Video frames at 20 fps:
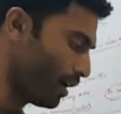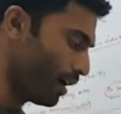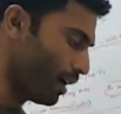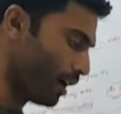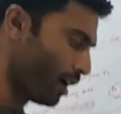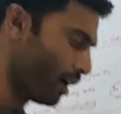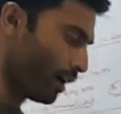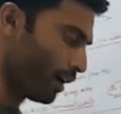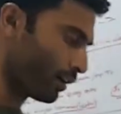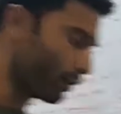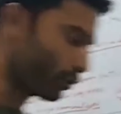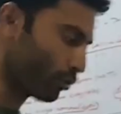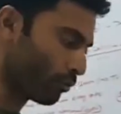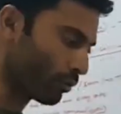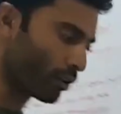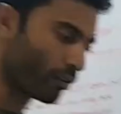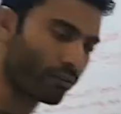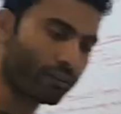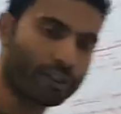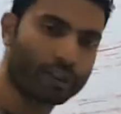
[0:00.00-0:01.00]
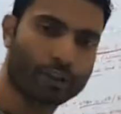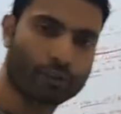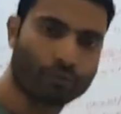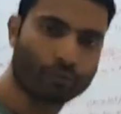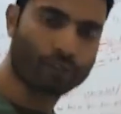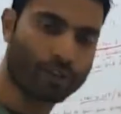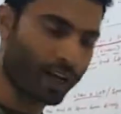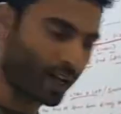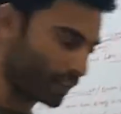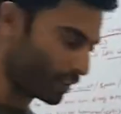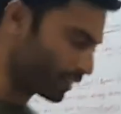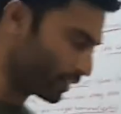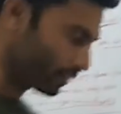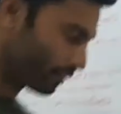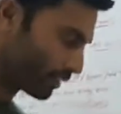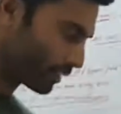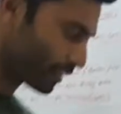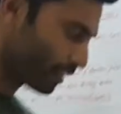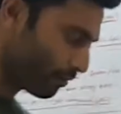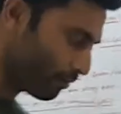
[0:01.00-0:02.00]
You don't want to really do that.
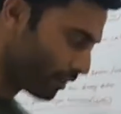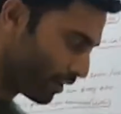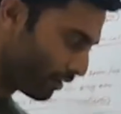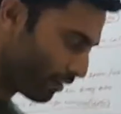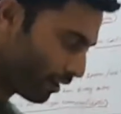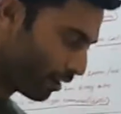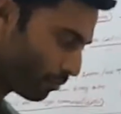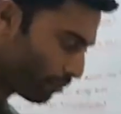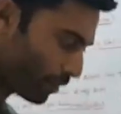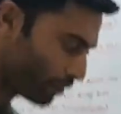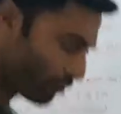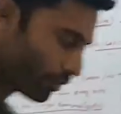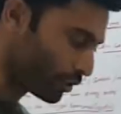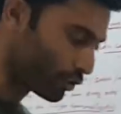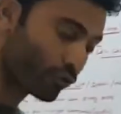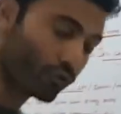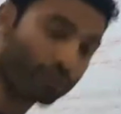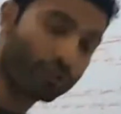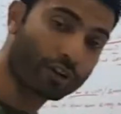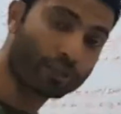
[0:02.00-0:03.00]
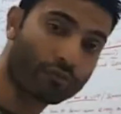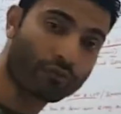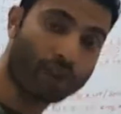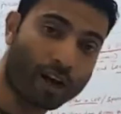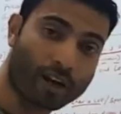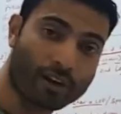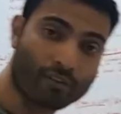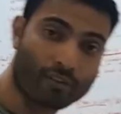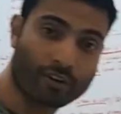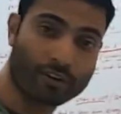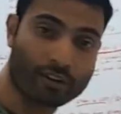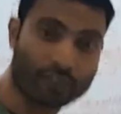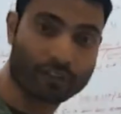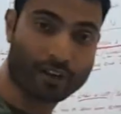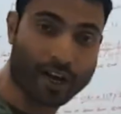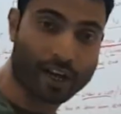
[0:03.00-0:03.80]
So somewhere around between 300 to 500 is